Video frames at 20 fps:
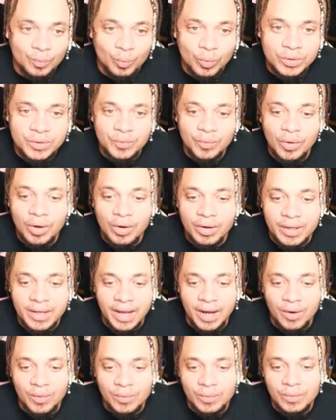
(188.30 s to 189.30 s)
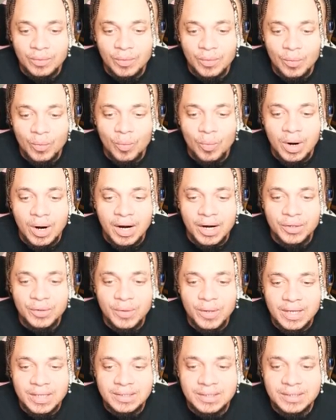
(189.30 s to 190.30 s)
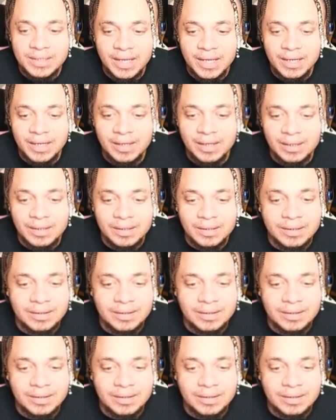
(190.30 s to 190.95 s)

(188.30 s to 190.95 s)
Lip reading: What's wrong, Count? Why are you hesitating?